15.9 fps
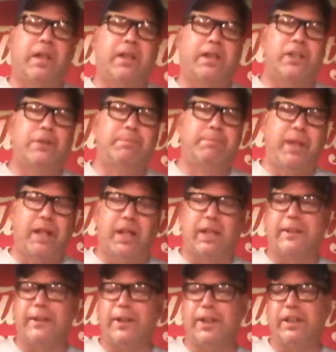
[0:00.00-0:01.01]
This
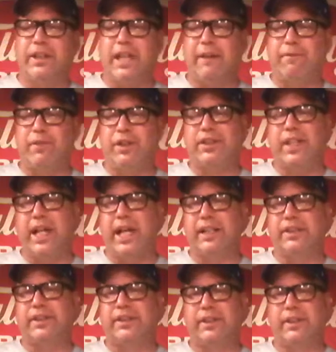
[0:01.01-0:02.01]
beer, you can definitely
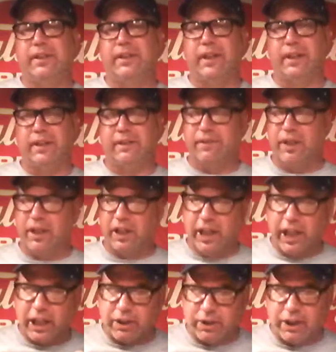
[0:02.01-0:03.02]
taste the
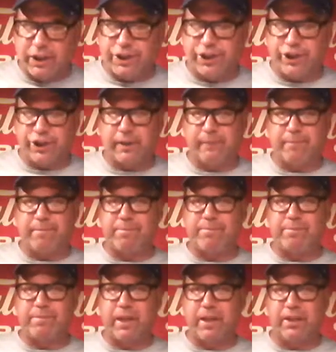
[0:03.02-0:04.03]
licorice,
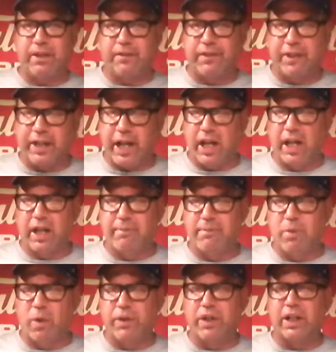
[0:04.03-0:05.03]
the vanilla,
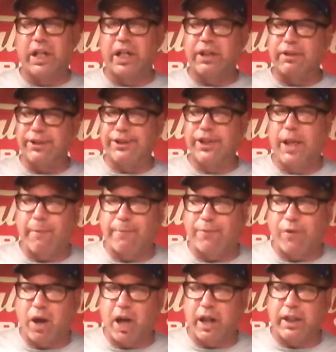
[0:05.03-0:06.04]
more the licorice up
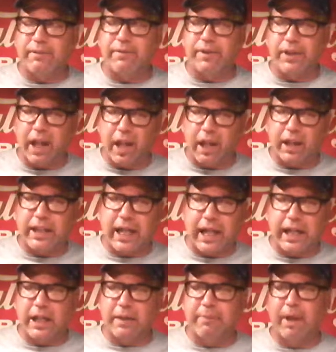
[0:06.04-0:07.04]
front, vanilla
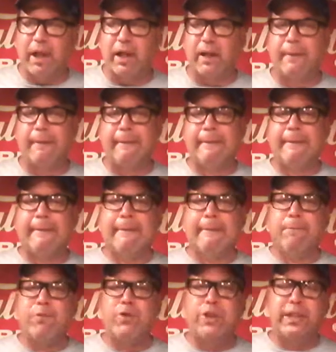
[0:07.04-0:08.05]
kind of in the middle.
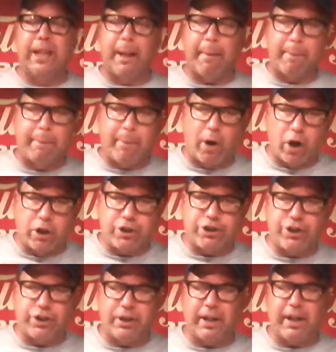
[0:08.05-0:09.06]
But you get that
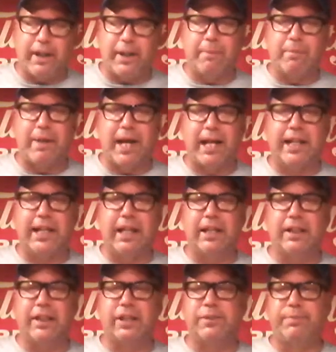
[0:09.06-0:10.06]
birch in the back
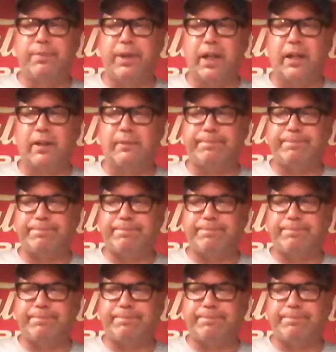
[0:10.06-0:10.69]
end of this beer.